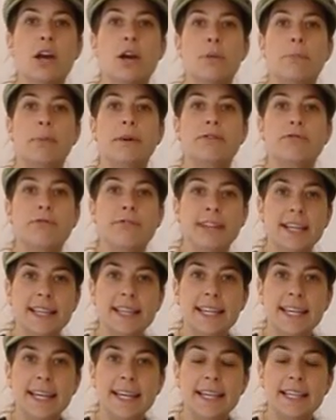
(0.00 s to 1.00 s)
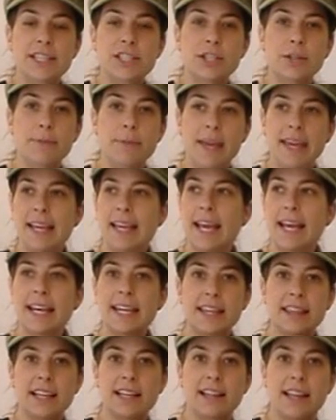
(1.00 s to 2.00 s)
But really, to make
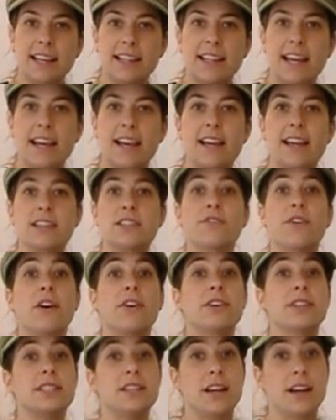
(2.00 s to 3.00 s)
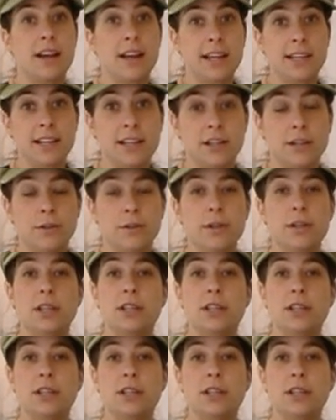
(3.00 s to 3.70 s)
anything like that, as far as I know,